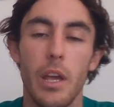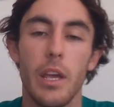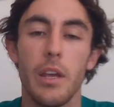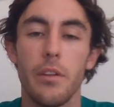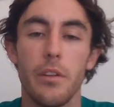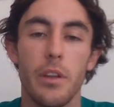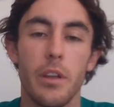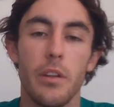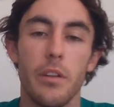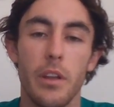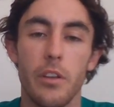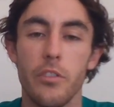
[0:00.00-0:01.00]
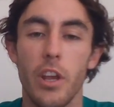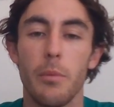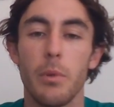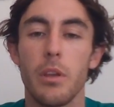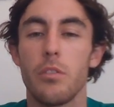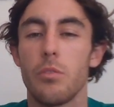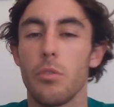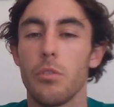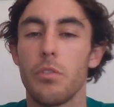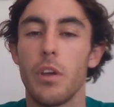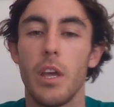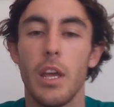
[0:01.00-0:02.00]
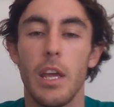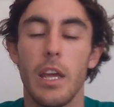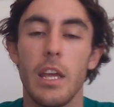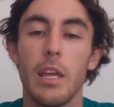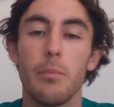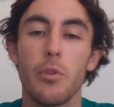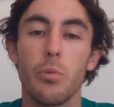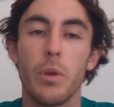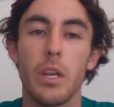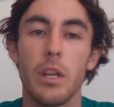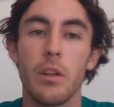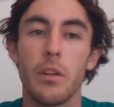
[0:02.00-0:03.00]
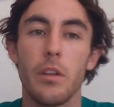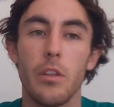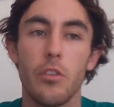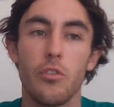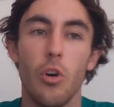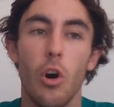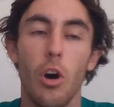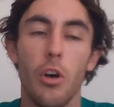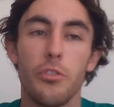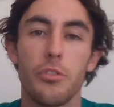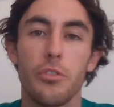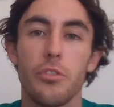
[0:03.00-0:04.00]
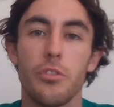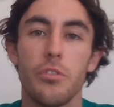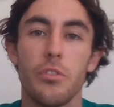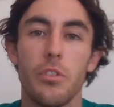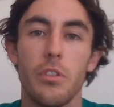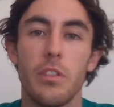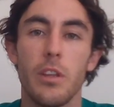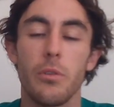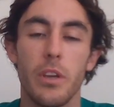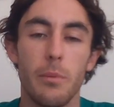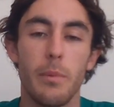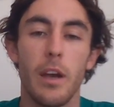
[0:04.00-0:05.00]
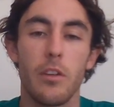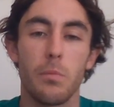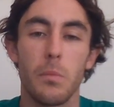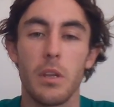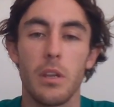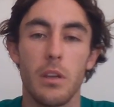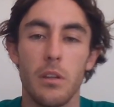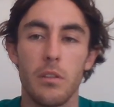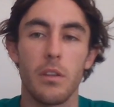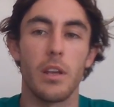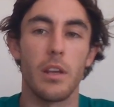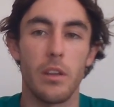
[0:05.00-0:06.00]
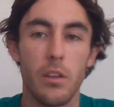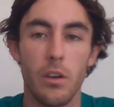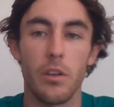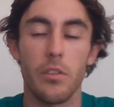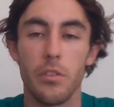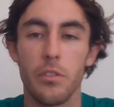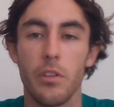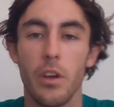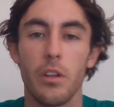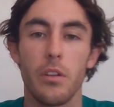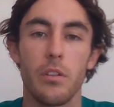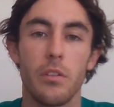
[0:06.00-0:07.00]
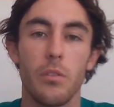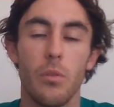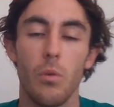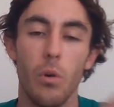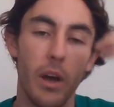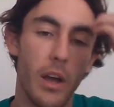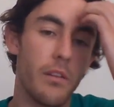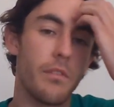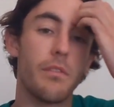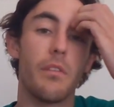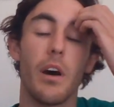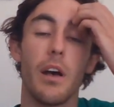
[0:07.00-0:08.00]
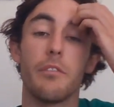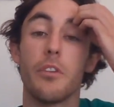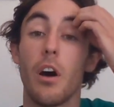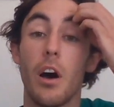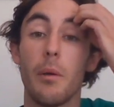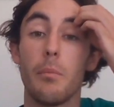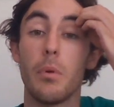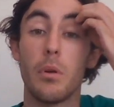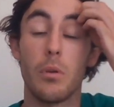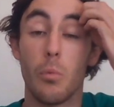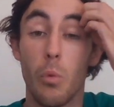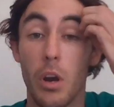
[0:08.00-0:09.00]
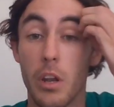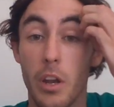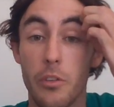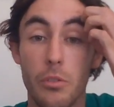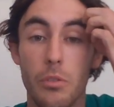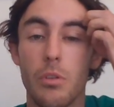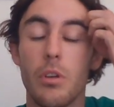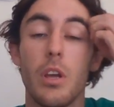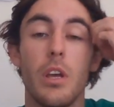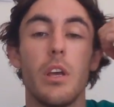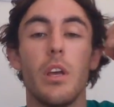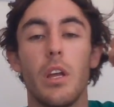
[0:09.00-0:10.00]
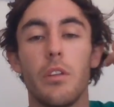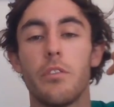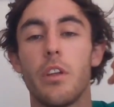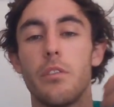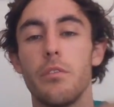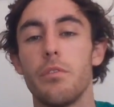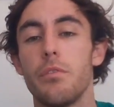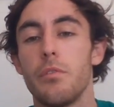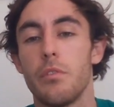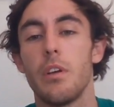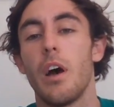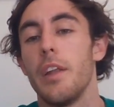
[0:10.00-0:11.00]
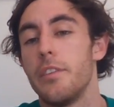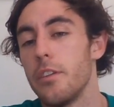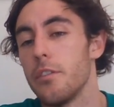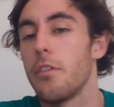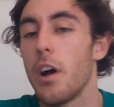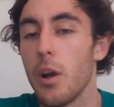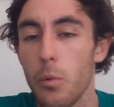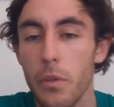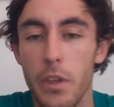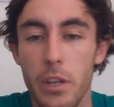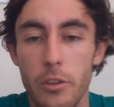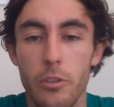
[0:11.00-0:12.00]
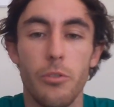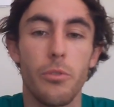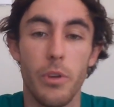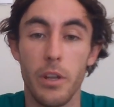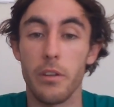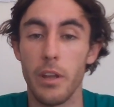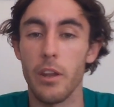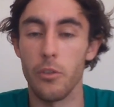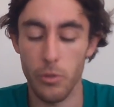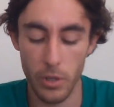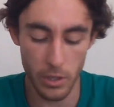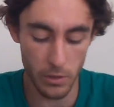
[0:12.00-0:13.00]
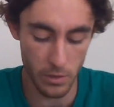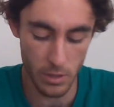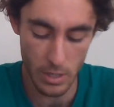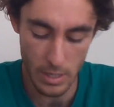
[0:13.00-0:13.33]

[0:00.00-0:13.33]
Aiden, and Jamie. Sort of in between tasks, they would get back to me and say, "Yeah, this is done," or "I have time. What can I do?" Instead of identifying what they need to do and doing it,